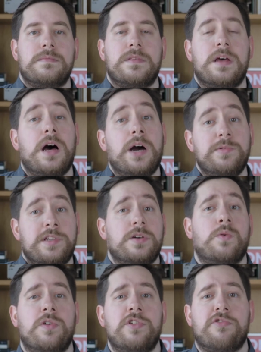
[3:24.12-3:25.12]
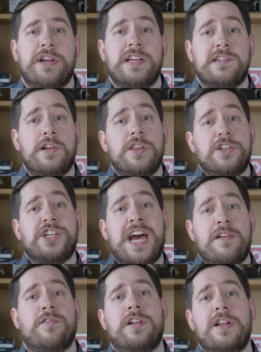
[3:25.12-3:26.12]
I was in a quandary, as a lot of the
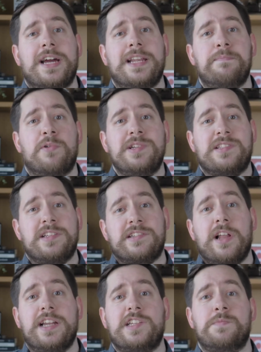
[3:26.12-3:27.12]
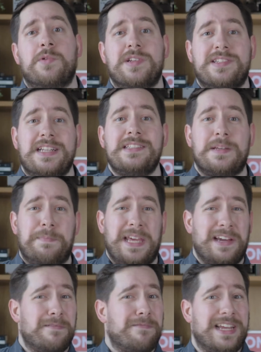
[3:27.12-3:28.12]
chatter online points to the slightly smaller sensor
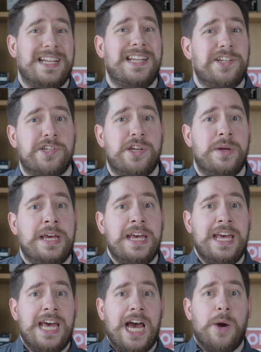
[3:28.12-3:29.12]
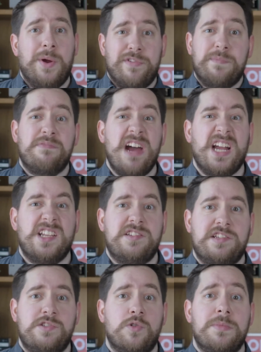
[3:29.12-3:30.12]
being a real issue. However, in practice,
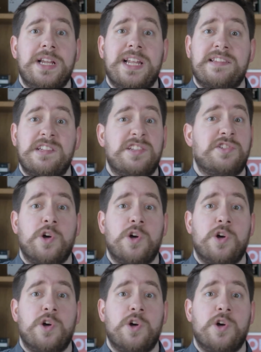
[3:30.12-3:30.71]
it's normally less than a stop